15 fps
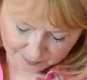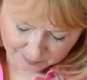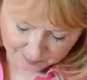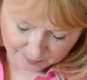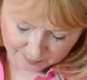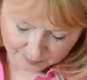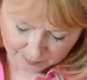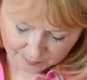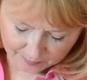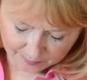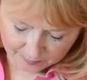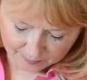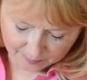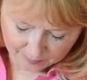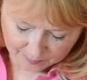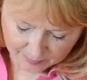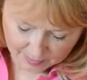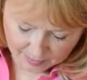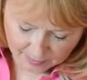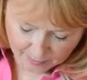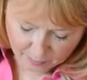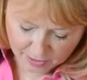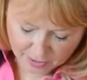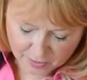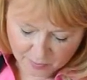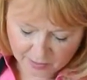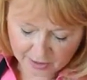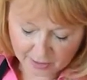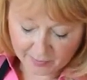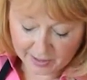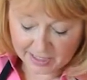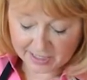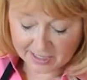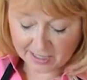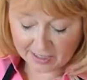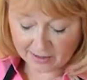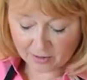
It works really great to cut